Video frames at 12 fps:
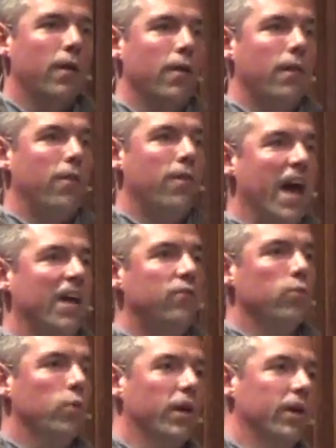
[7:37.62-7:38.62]

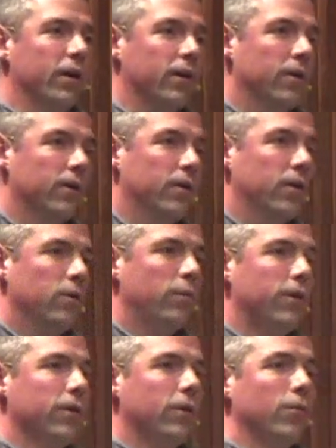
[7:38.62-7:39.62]
that's where we
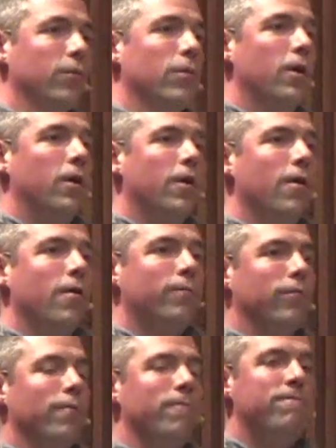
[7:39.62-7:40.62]
go
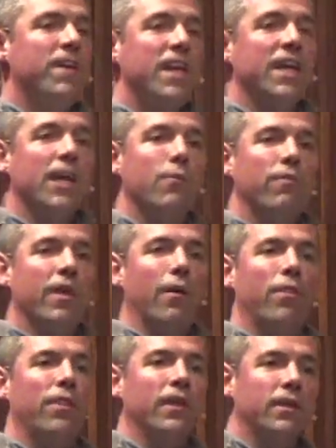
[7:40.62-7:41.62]
from fitting in
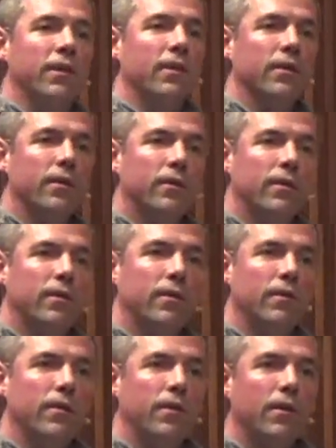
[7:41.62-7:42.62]
without thinking
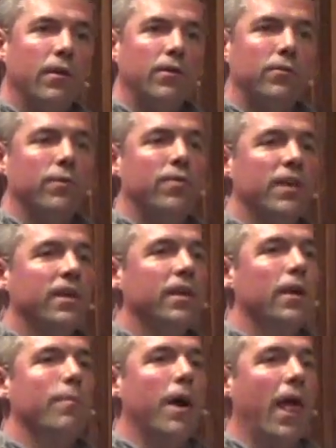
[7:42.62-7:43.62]
to
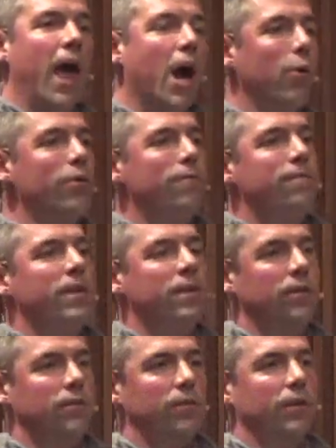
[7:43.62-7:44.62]
thinking about how we fit
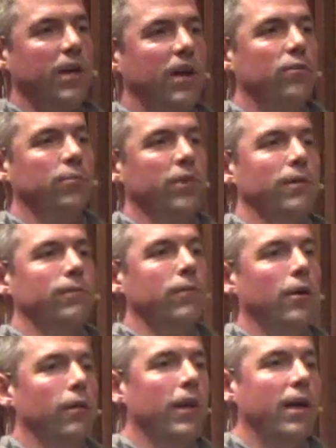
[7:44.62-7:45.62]
into God's plan for
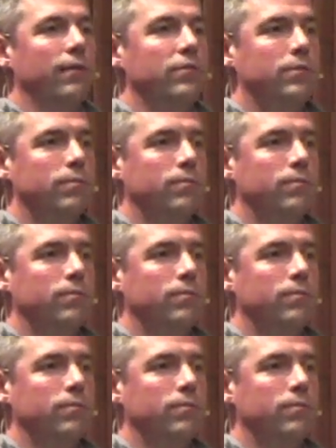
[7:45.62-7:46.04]
our lives.